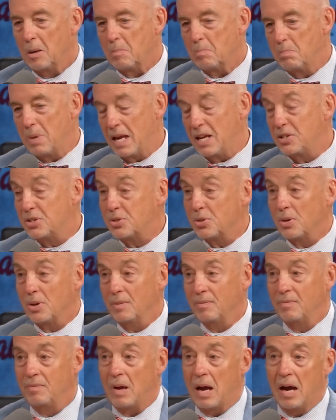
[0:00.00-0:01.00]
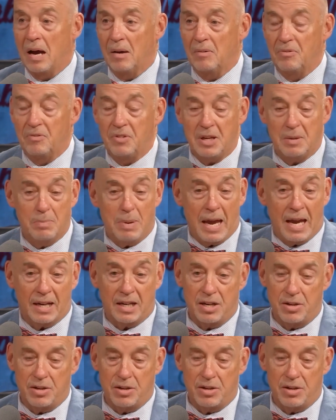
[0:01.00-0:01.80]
based on feedback